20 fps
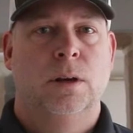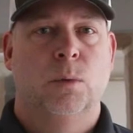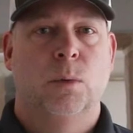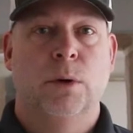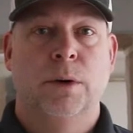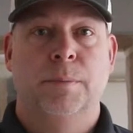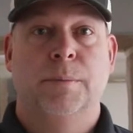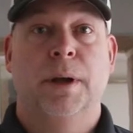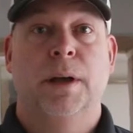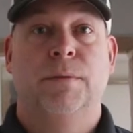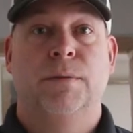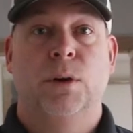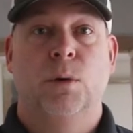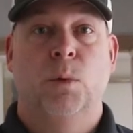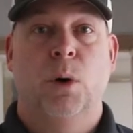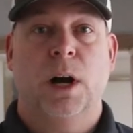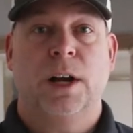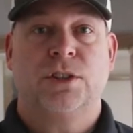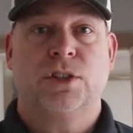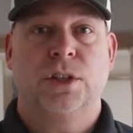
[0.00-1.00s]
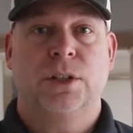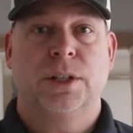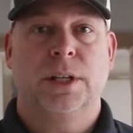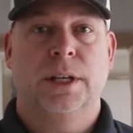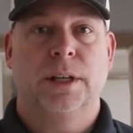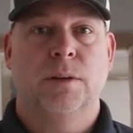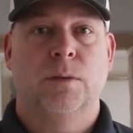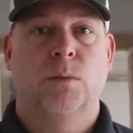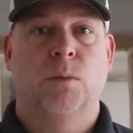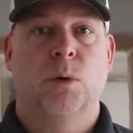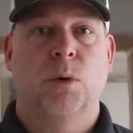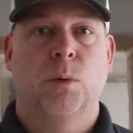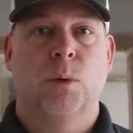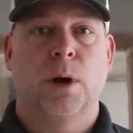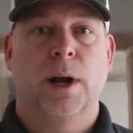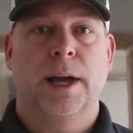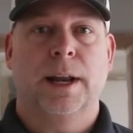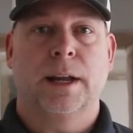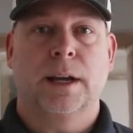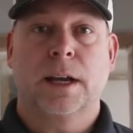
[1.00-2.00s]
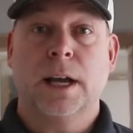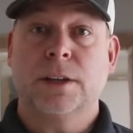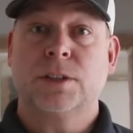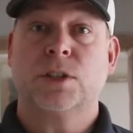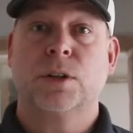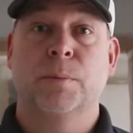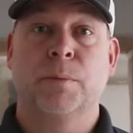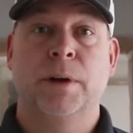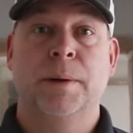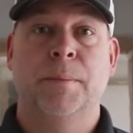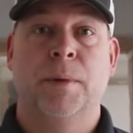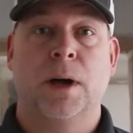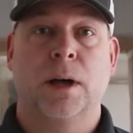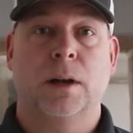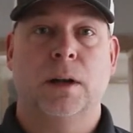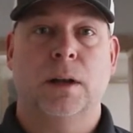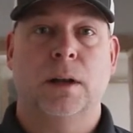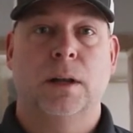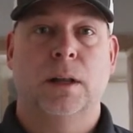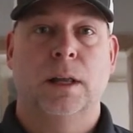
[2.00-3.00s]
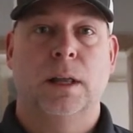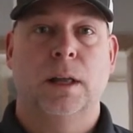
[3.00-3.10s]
We're in Bellevue, Washington, where we're at a custom remodel